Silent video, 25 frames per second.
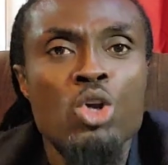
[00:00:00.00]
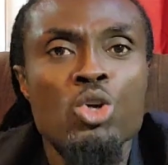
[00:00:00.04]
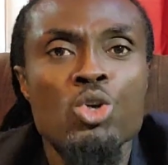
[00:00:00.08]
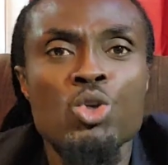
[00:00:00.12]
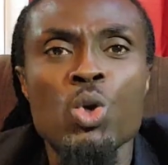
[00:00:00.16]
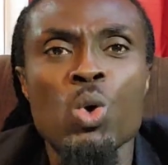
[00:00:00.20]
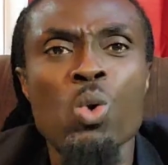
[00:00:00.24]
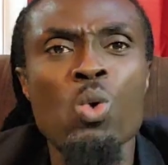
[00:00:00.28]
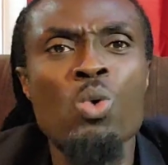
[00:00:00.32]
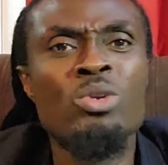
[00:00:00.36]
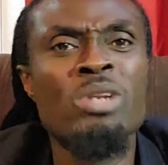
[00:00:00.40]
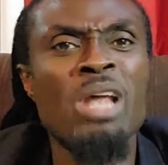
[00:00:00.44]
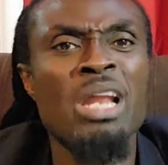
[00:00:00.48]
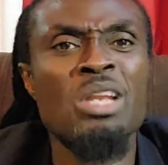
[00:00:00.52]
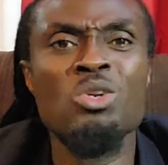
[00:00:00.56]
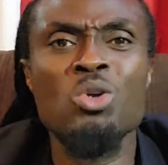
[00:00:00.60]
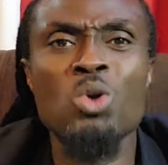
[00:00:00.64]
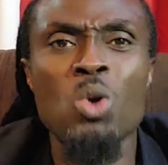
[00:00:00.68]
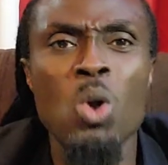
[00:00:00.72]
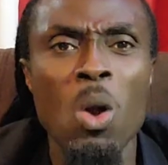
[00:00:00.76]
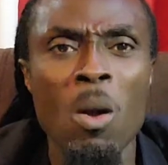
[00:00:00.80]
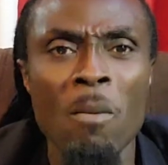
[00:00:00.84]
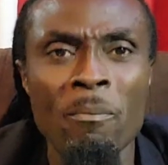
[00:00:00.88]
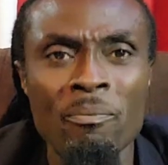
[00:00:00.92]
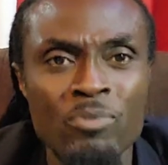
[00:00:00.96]
Do not
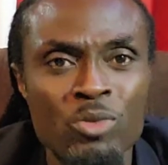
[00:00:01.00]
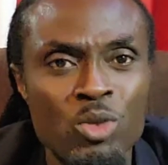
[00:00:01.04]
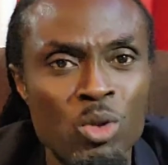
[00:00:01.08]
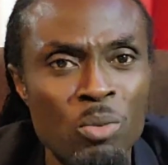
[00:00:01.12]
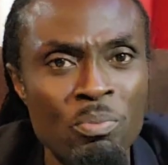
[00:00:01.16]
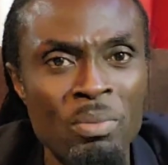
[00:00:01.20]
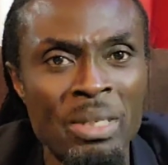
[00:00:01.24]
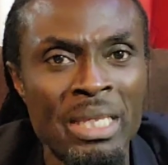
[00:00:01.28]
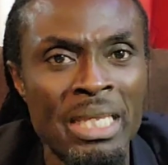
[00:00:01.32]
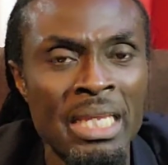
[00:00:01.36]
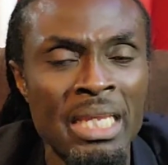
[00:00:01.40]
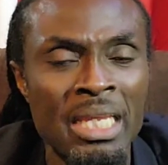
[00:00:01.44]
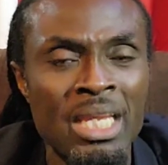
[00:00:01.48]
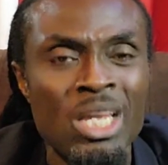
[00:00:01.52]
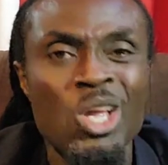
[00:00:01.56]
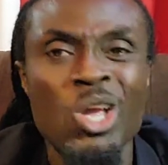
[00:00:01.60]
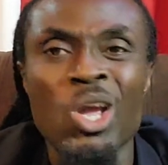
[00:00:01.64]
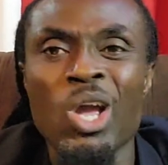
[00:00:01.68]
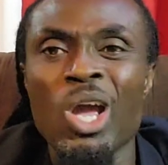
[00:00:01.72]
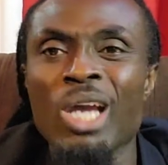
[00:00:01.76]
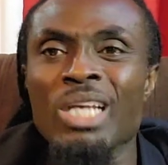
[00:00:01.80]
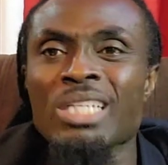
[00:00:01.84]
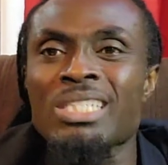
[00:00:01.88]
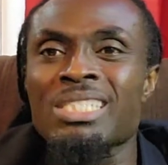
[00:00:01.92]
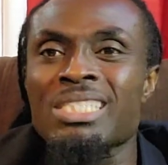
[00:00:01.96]
come to me,
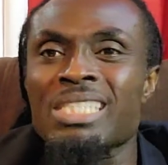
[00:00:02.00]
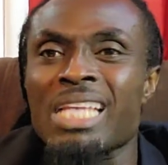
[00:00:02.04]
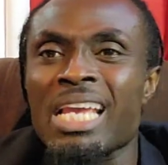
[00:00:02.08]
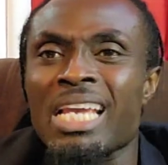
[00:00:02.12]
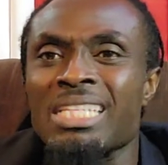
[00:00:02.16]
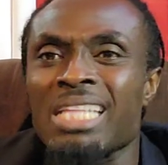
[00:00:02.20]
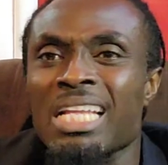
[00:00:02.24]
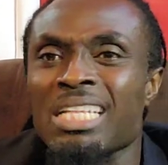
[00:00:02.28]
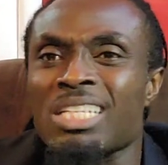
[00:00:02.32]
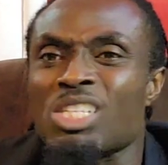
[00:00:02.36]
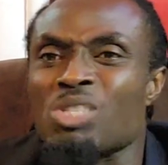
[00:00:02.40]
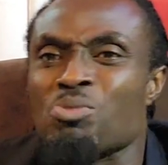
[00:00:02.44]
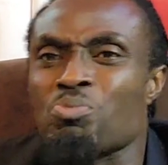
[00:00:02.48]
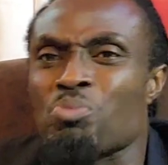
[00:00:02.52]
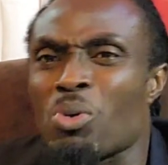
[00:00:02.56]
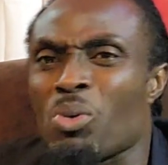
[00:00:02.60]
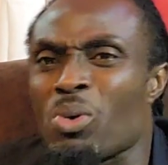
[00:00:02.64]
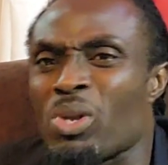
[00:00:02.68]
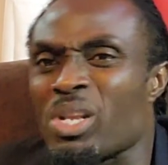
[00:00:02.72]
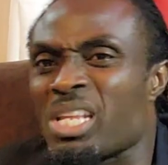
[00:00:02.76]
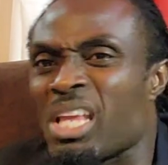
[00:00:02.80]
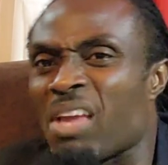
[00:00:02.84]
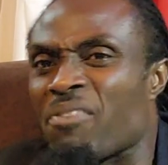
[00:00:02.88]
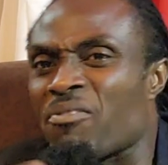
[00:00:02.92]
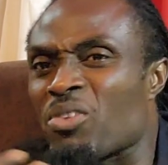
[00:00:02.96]
say that the
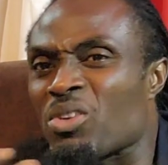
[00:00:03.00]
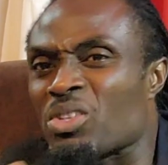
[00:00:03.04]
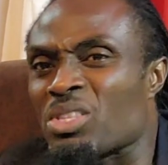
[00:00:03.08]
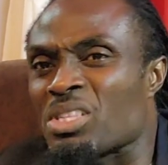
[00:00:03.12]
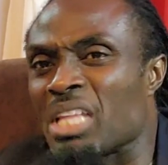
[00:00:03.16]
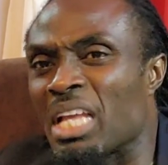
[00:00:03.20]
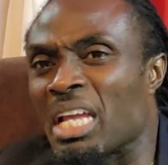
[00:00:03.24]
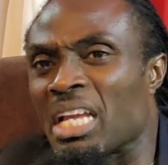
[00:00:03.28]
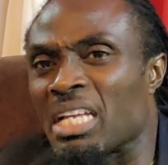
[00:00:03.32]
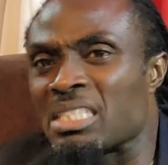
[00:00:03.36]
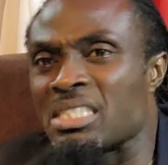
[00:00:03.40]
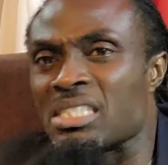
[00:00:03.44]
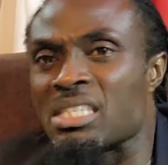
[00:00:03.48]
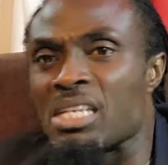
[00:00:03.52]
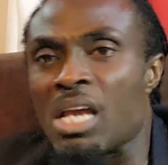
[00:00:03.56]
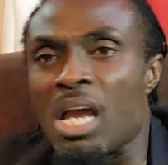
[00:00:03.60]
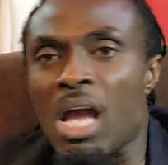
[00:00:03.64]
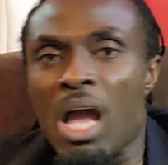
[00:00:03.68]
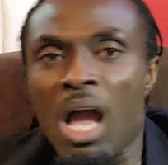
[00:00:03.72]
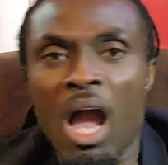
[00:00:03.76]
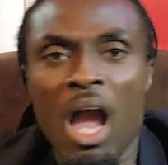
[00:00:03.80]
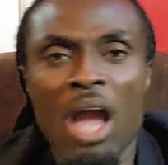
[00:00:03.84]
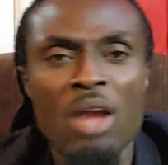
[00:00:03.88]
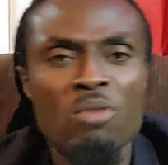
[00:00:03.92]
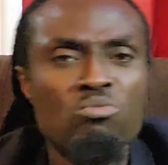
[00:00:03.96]
Spirit give you this,
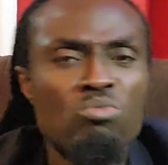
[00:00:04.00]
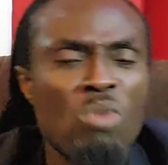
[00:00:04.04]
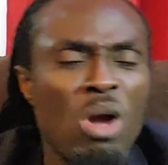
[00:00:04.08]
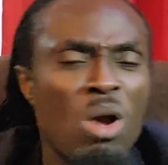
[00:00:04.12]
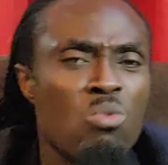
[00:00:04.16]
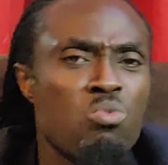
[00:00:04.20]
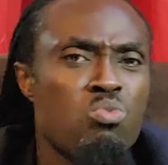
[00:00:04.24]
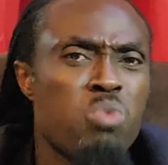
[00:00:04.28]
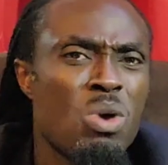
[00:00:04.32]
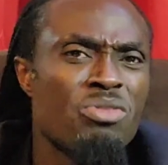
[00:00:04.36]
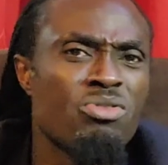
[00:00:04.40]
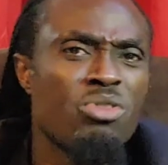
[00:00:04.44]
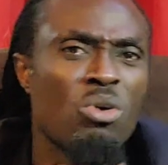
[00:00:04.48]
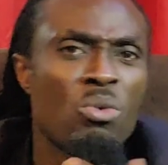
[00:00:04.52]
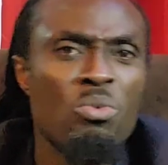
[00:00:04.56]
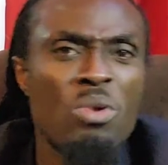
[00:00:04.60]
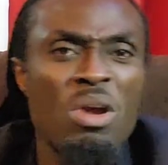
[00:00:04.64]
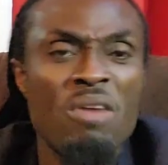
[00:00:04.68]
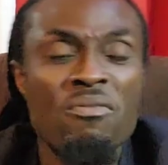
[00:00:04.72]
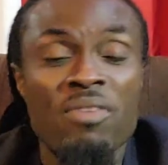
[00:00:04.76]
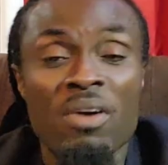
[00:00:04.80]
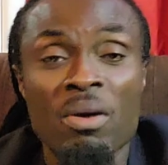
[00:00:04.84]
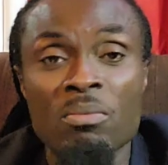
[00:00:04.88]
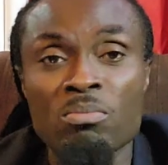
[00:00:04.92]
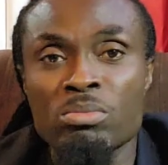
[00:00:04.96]
and, and what the
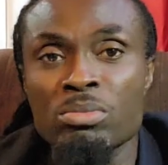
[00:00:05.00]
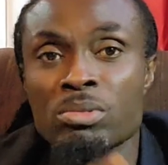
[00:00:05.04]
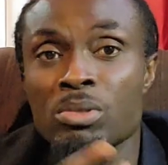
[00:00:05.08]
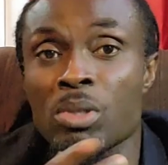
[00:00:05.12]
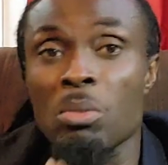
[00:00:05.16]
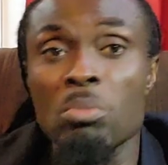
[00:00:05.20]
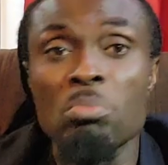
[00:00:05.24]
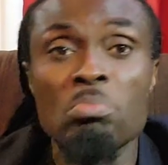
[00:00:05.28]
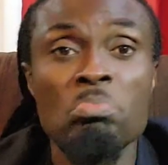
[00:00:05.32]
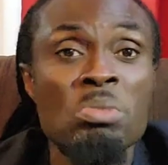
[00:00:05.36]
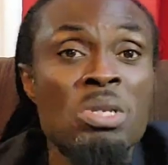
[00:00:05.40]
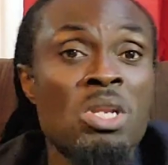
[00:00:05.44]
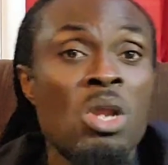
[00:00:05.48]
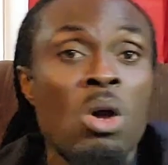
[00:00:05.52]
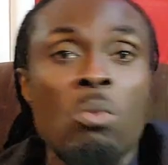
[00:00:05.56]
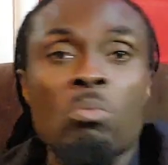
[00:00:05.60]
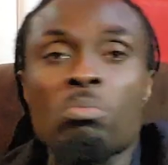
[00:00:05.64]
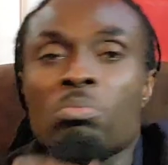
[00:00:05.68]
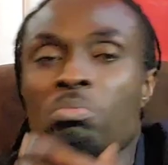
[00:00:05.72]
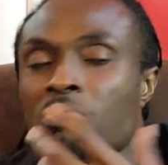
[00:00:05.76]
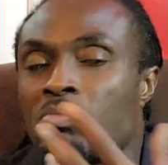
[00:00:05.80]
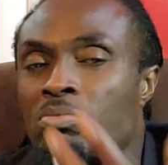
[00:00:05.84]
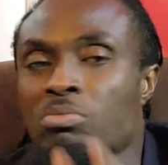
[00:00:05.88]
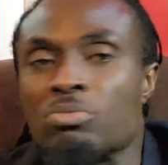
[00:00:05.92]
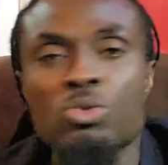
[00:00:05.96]
weapon, the,
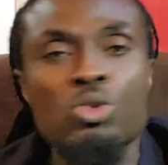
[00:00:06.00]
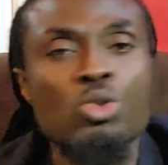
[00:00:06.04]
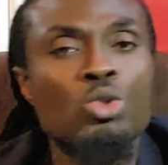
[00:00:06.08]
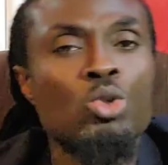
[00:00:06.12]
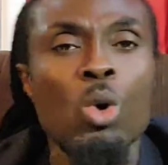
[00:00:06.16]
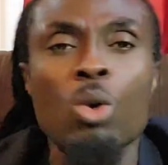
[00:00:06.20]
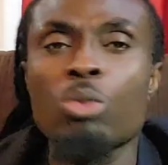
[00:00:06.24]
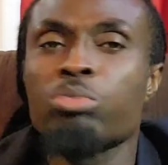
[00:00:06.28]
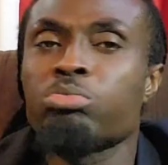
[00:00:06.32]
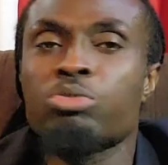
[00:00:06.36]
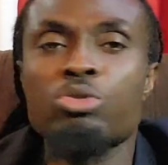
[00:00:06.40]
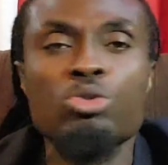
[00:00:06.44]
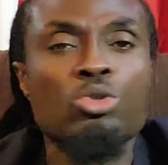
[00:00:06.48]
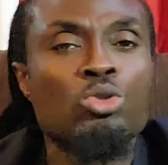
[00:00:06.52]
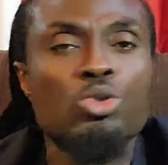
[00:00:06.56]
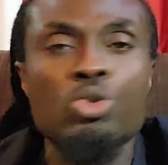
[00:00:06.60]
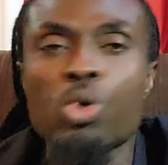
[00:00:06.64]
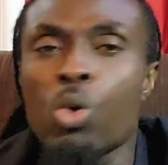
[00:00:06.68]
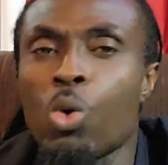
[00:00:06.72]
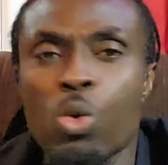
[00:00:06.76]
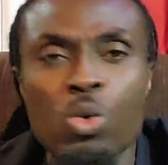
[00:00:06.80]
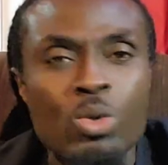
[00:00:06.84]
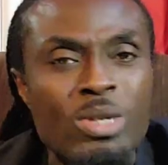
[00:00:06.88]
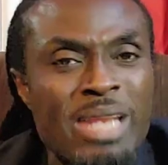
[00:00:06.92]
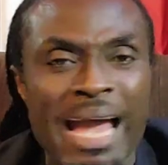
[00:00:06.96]
you don't
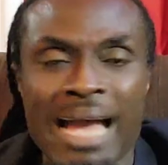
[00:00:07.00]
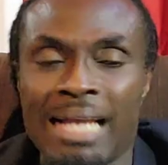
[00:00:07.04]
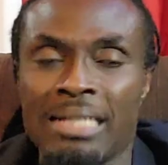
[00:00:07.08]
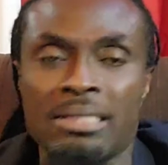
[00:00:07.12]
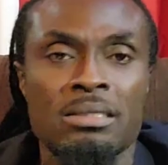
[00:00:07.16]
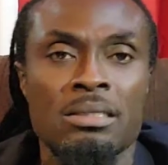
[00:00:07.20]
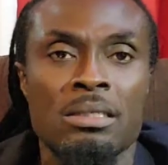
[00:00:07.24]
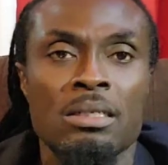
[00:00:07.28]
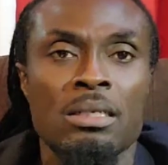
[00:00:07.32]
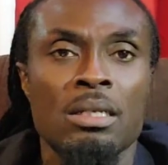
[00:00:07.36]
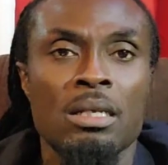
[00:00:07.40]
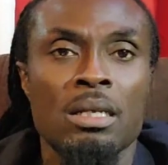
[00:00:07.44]
do that.